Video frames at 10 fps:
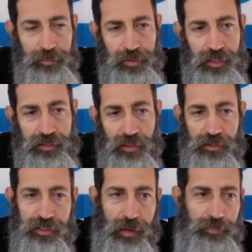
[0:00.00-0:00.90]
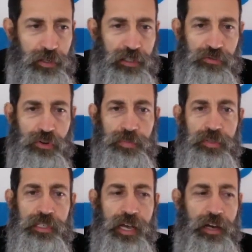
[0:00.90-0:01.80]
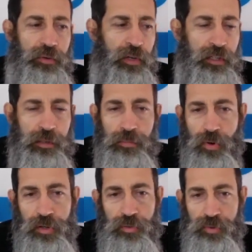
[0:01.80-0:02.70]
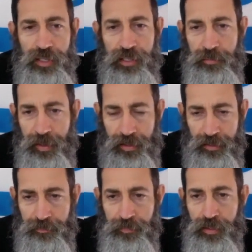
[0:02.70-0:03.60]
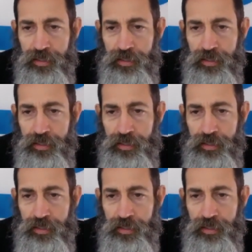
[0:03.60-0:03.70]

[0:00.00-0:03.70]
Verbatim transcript: Please don't stop reading your scriptures now. The more you read, the better.